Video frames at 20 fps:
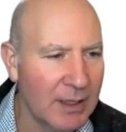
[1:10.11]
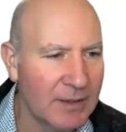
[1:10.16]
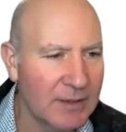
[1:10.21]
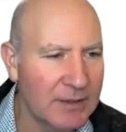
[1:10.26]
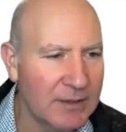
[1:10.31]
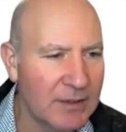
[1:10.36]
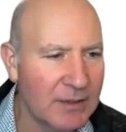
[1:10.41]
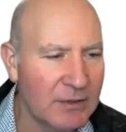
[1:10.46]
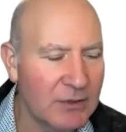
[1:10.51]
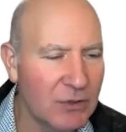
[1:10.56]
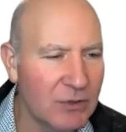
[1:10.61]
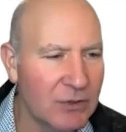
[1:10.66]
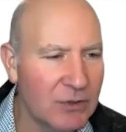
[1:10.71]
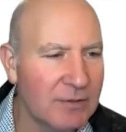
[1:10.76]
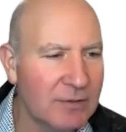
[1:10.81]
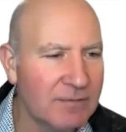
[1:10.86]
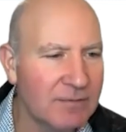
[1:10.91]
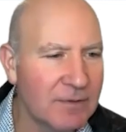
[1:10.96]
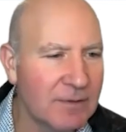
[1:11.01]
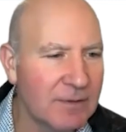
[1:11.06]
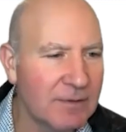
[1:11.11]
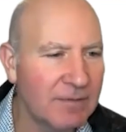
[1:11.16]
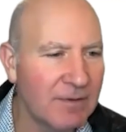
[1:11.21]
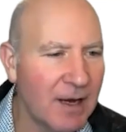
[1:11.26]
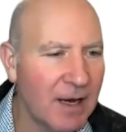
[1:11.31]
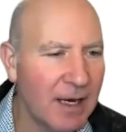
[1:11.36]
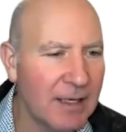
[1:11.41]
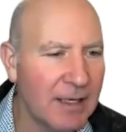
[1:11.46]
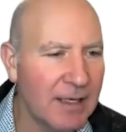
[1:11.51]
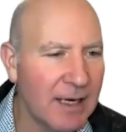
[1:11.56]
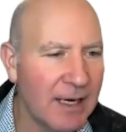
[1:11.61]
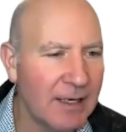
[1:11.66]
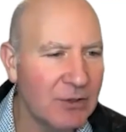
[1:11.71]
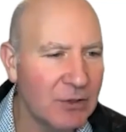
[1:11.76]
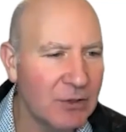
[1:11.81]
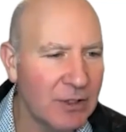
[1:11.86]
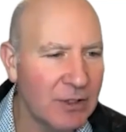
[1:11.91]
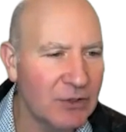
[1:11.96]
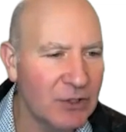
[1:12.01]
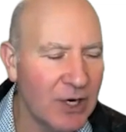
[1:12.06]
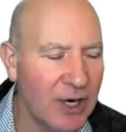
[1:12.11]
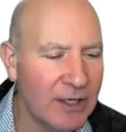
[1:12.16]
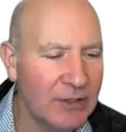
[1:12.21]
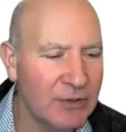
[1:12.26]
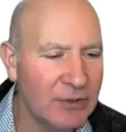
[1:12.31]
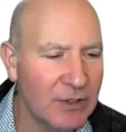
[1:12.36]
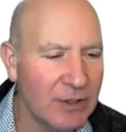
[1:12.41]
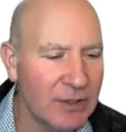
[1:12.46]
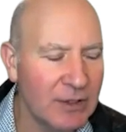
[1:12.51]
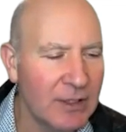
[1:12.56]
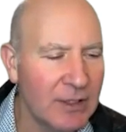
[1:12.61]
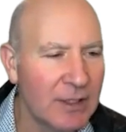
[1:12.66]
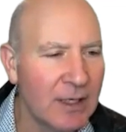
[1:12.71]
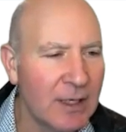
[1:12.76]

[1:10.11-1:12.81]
This is user-defined, and you can change it,